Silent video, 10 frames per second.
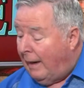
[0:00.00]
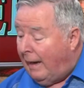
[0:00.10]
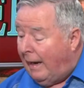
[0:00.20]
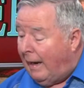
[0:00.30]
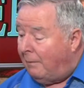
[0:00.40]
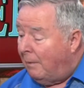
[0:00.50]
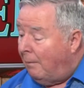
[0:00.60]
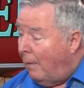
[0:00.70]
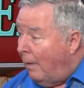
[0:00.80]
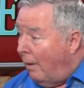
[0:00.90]
And
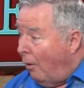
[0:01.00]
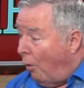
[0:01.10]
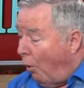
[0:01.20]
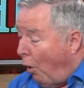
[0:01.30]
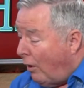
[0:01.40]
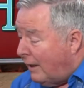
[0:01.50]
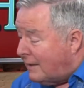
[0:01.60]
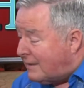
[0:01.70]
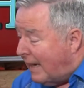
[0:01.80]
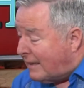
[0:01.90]
all
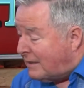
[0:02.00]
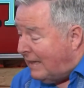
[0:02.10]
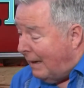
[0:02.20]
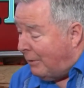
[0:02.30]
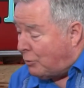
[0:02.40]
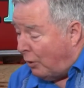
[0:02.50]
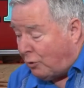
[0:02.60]
insects damage wood.